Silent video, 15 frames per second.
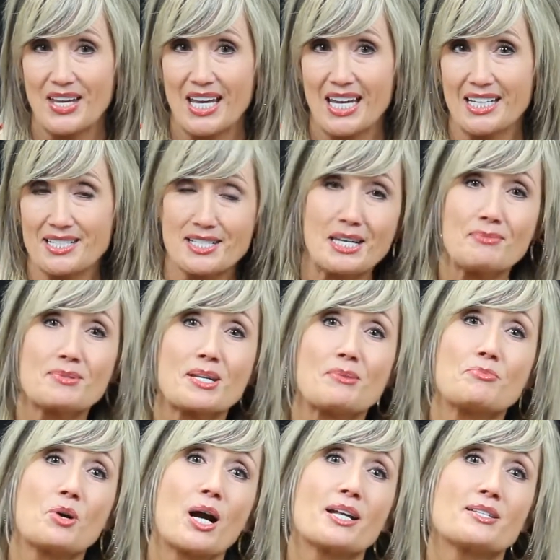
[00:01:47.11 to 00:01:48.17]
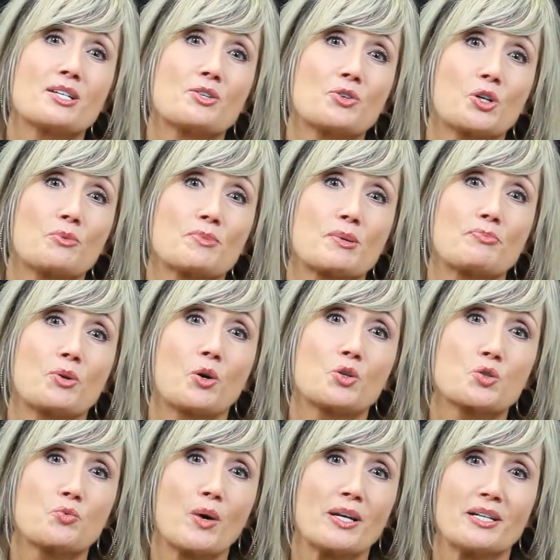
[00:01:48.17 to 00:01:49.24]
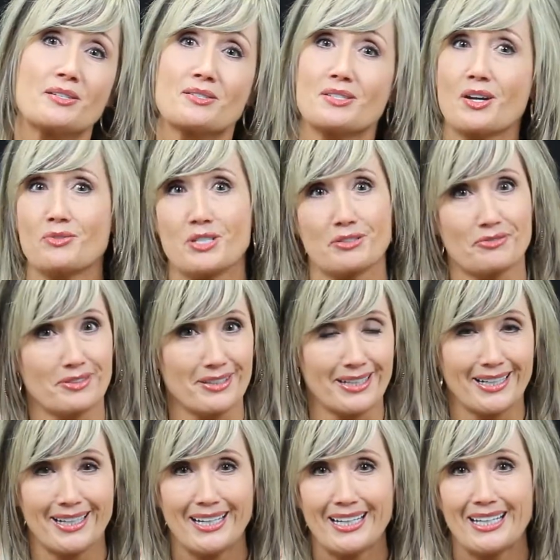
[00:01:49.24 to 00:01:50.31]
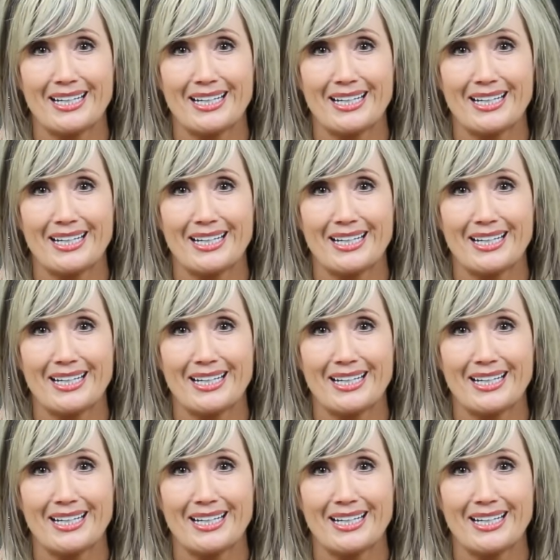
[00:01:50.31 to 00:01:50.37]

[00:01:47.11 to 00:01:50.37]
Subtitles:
It seems that brides and grooms approach weddings so differently.